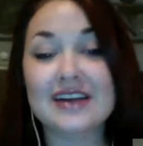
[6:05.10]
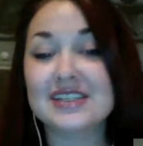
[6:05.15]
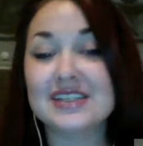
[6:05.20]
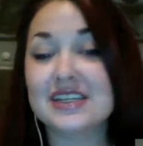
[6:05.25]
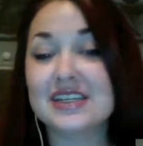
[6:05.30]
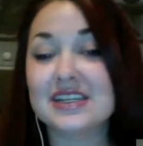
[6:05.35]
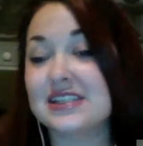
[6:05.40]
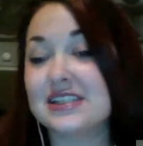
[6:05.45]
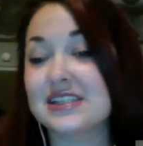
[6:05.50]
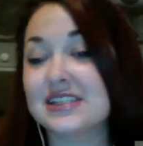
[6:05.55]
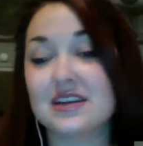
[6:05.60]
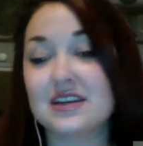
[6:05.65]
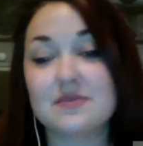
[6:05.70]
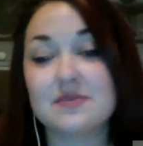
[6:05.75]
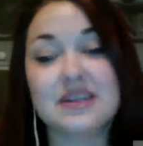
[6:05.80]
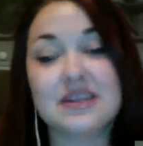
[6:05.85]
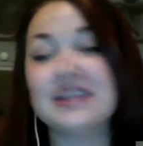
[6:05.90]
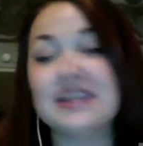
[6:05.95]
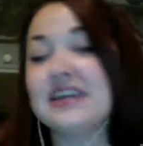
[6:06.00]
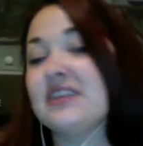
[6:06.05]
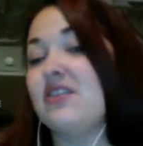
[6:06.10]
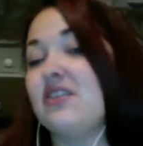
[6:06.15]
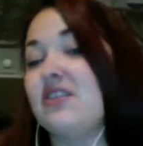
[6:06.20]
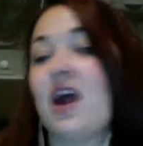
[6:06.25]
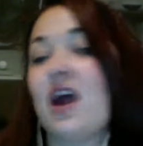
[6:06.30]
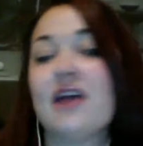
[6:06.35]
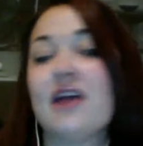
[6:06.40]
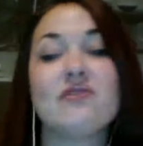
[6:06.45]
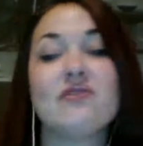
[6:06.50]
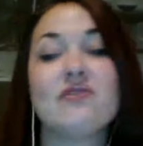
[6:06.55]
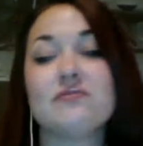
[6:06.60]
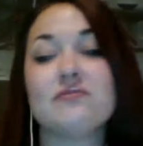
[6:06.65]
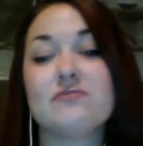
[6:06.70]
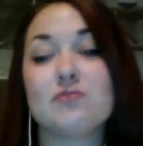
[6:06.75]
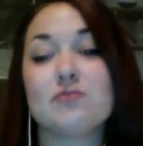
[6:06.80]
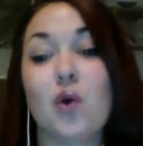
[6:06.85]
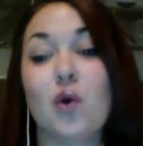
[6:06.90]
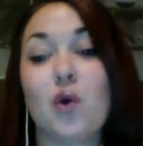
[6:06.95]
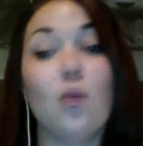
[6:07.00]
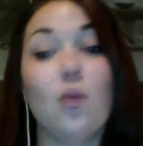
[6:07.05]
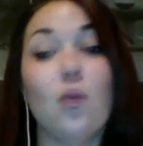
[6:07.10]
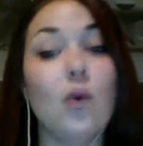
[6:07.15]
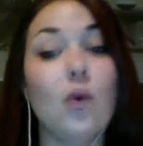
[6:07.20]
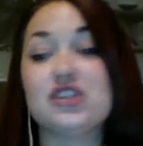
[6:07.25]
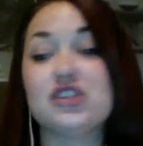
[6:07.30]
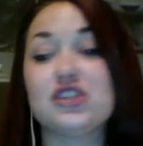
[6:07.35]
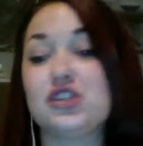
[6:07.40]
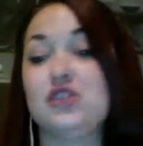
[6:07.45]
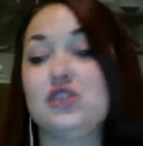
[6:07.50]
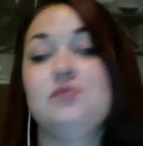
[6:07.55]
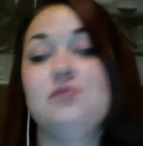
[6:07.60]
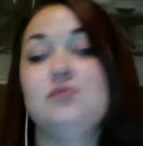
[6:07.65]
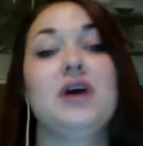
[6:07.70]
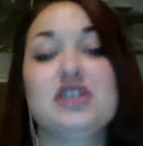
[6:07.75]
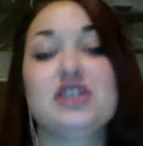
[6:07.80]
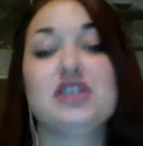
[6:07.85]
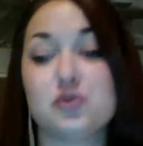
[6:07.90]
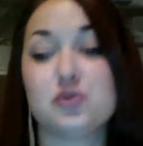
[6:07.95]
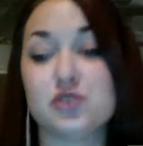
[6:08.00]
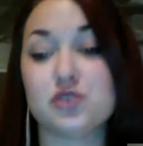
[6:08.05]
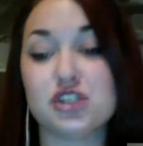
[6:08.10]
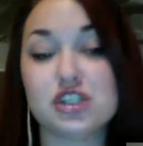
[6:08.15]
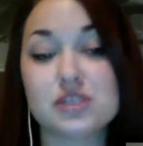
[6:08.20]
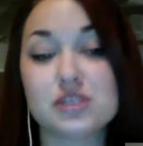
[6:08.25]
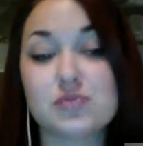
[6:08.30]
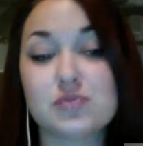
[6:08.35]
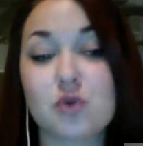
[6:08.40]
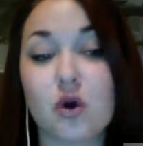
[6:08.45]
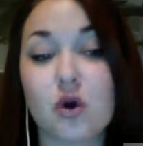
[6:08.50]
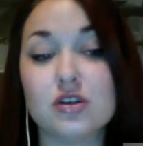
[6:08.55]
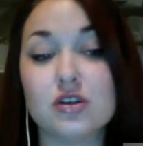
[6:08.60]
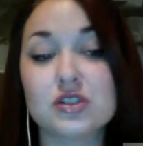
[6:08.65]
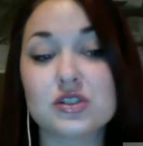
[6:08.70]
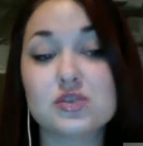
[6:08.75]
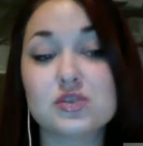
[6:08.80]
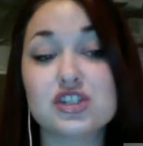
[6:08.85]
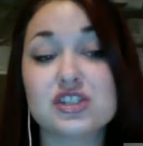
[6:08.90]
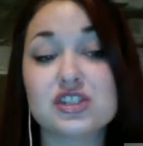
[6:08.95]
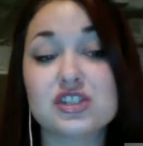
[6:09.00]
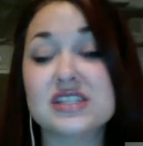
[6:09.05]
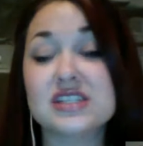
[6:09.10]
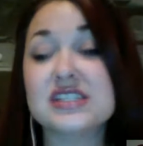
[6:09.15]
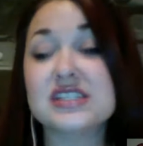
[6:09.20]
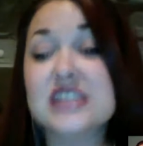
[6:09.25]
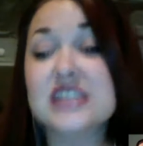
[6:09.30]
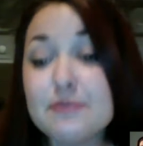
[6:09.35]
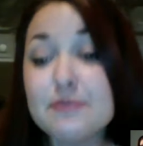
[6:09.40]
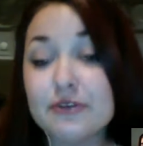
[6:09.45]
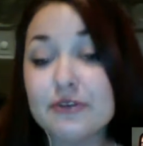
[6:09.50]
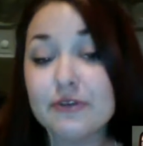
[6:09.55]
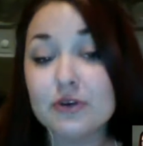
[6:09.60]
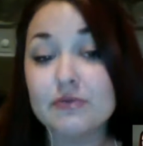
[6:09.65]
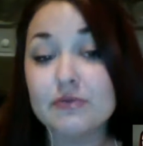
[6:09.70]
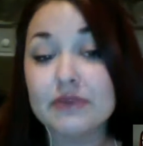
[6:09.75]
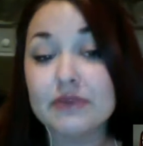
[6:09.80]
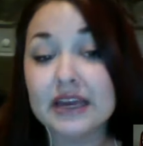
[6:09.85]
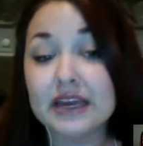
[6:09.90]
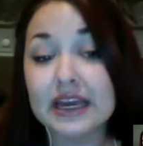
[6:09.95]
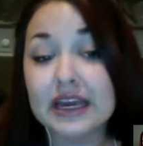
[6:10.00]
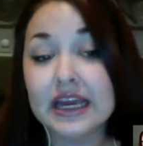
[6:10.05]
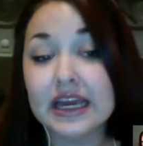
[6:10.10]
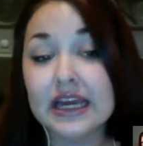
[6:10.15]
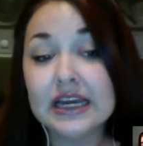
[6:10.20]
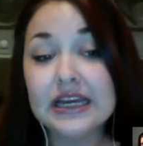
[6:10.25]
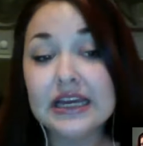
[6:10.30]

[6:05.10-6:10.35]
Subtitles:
it it's going to be like a lot of 1-2 punch with Sproles, which is a sleeper for me.